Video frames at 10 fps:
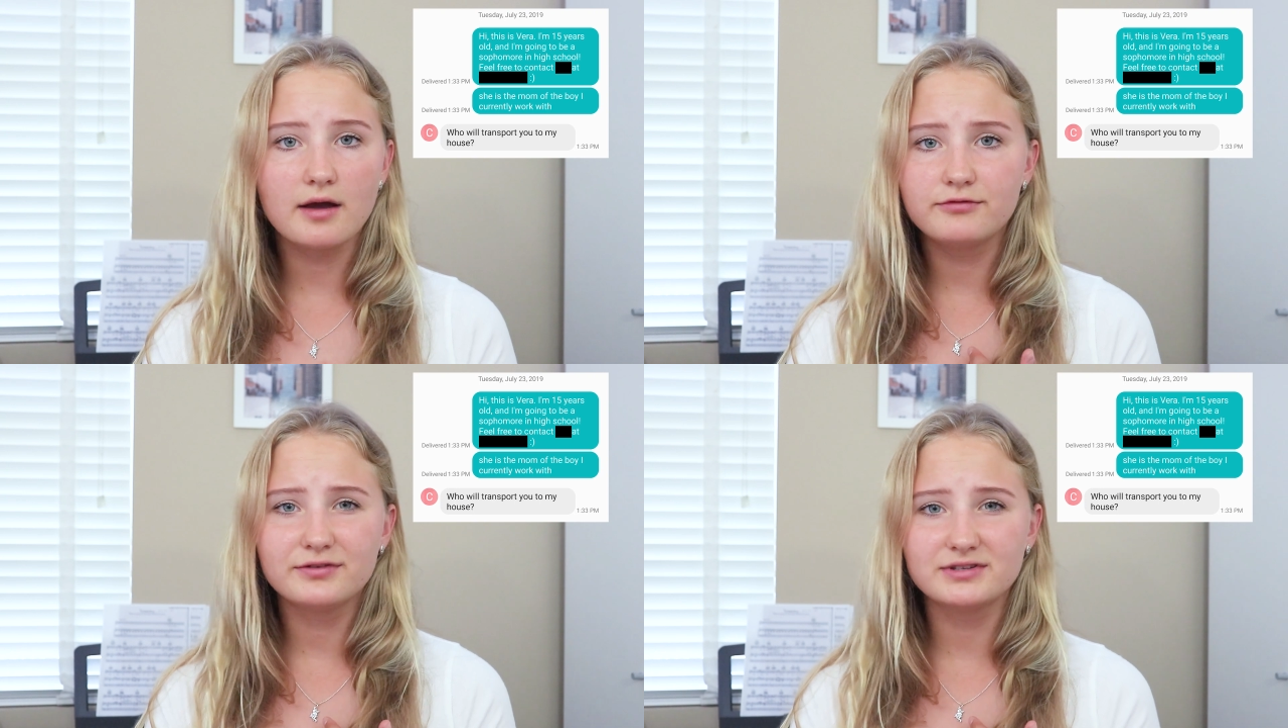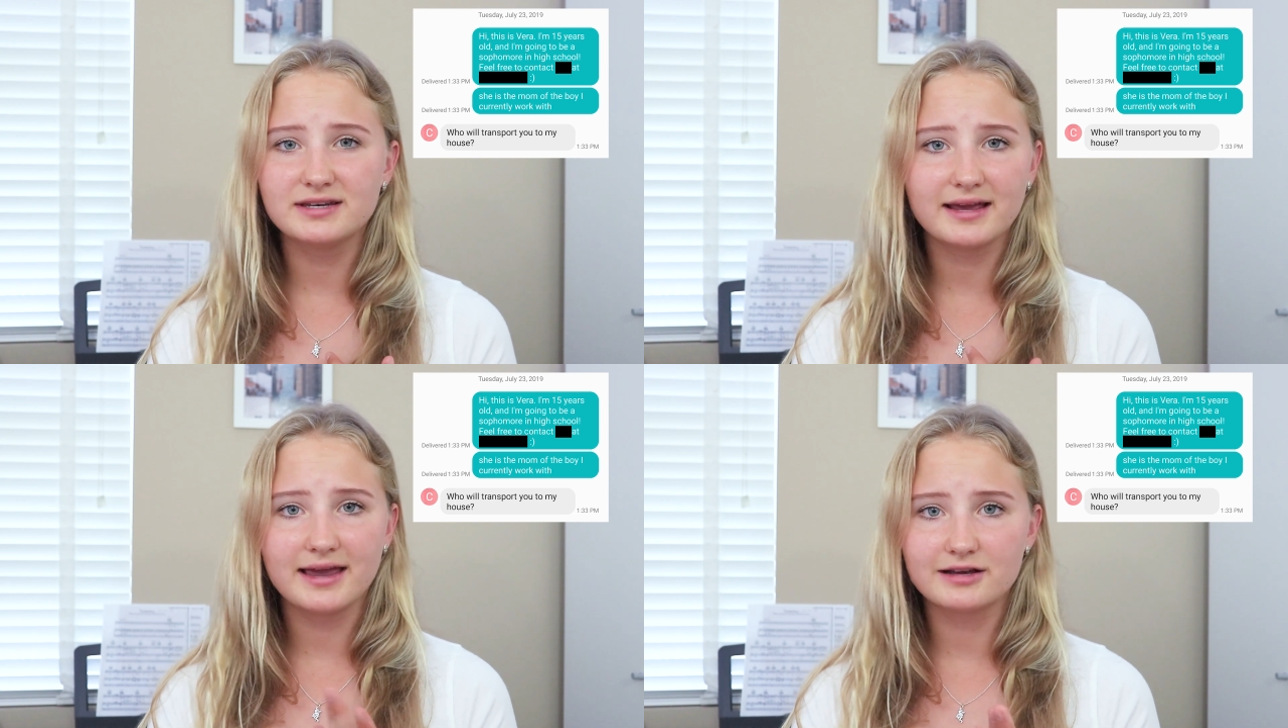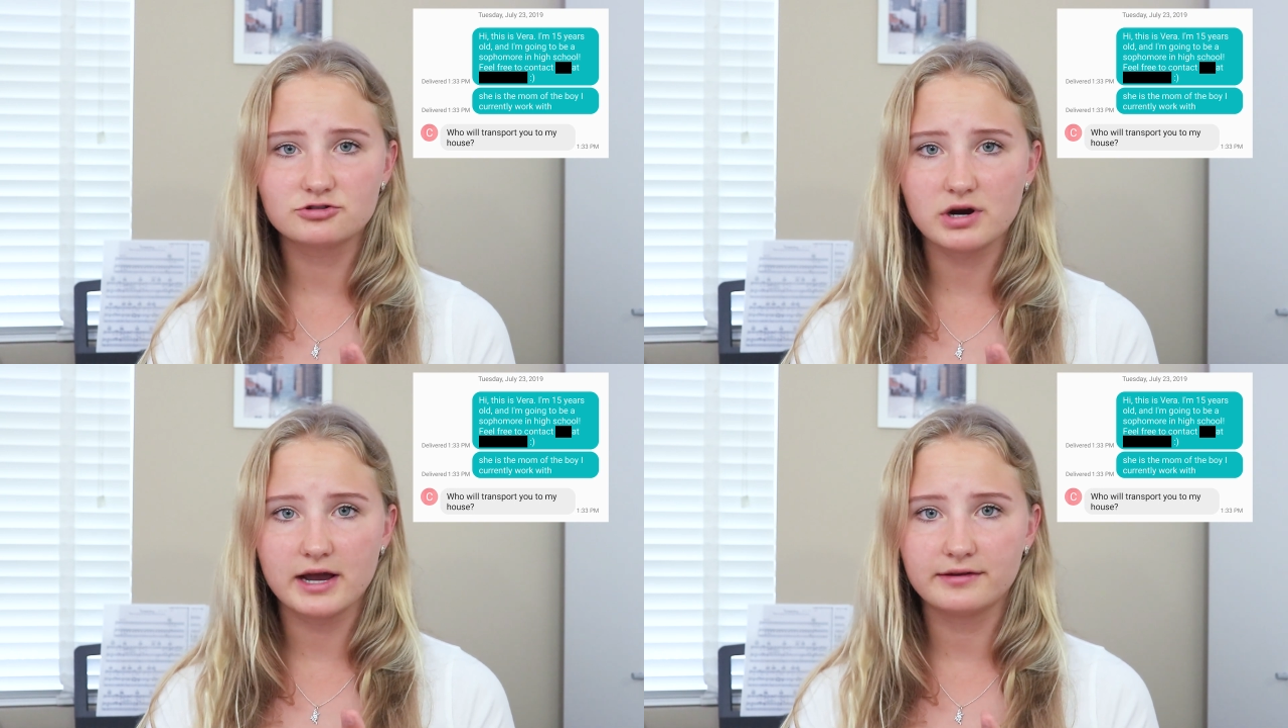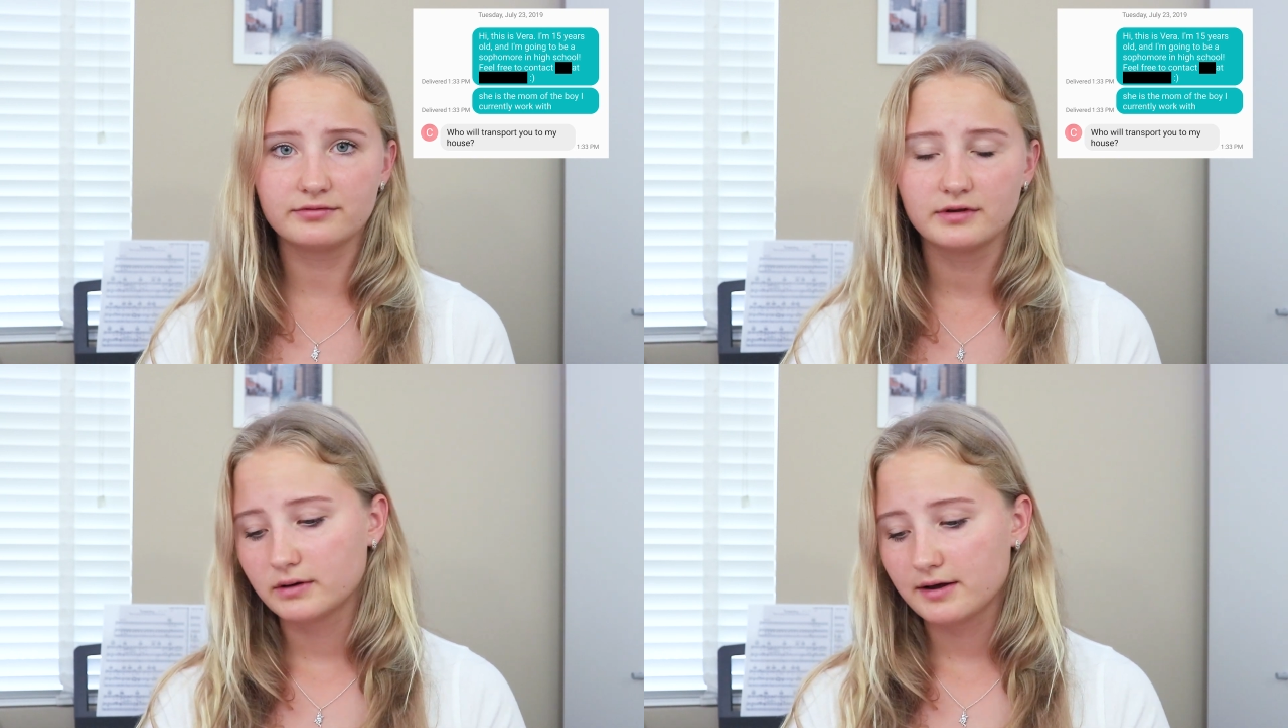I'm 15, I can't
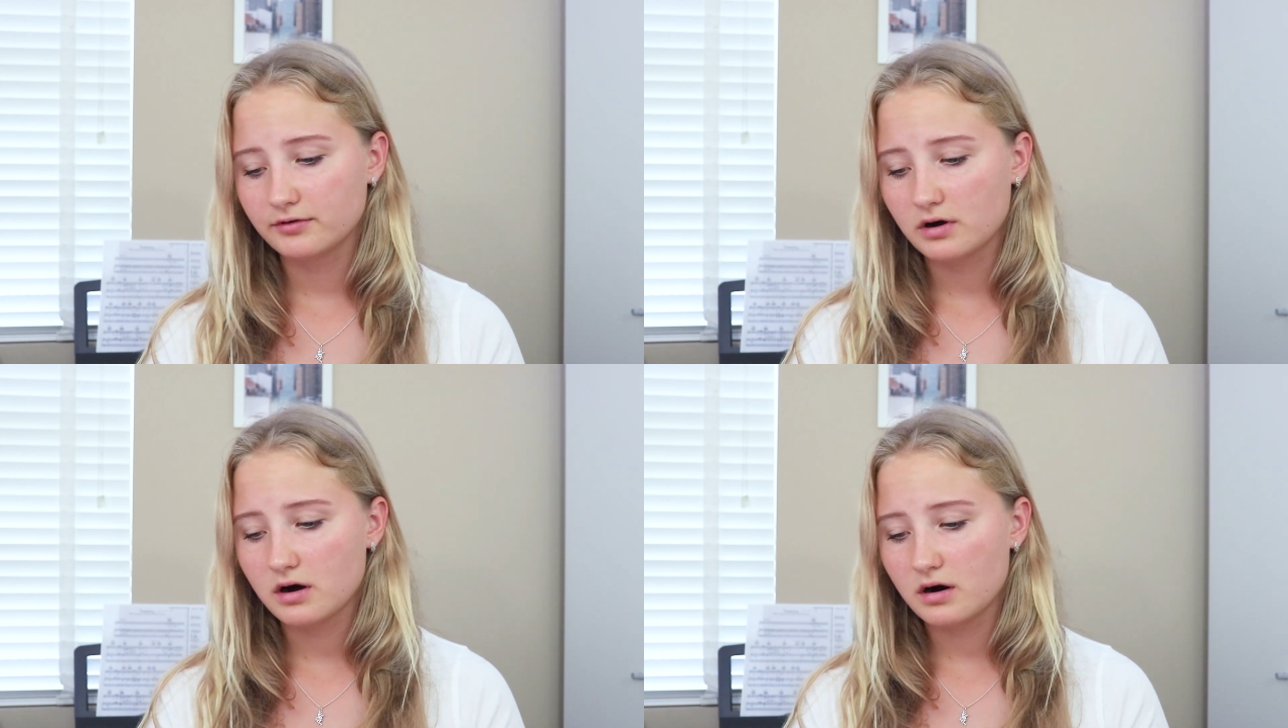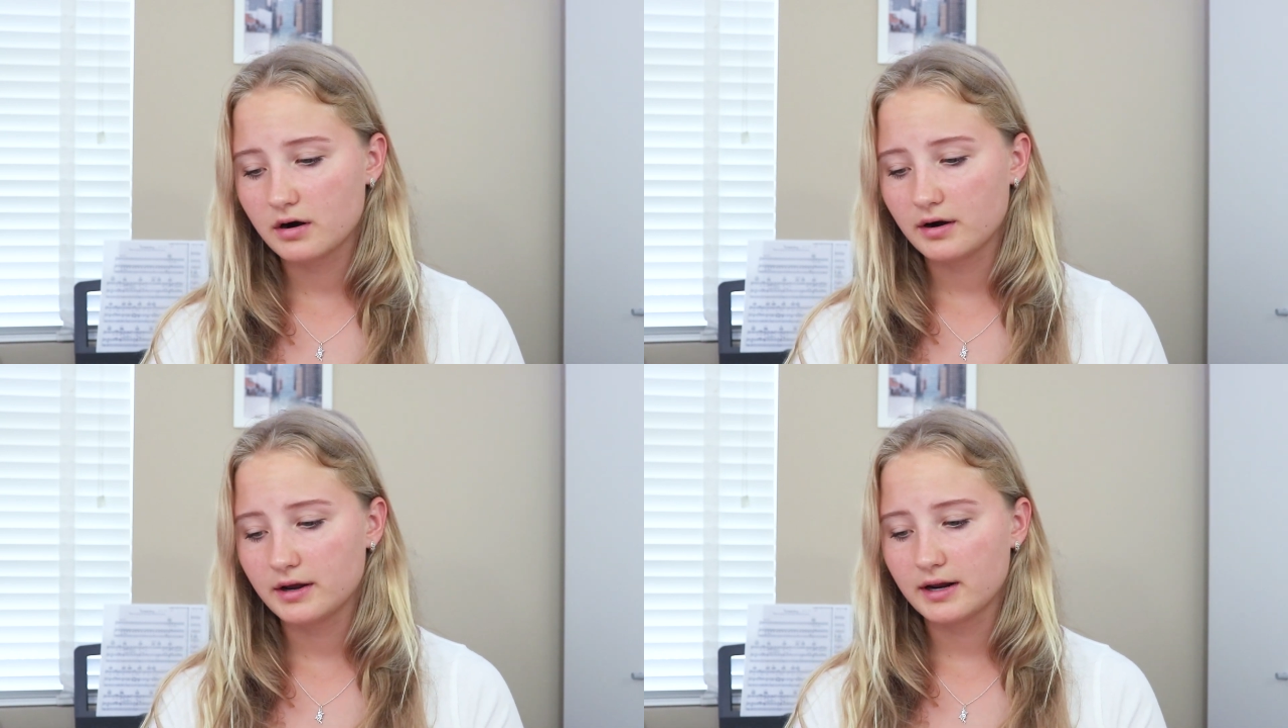drive, I don't have a car.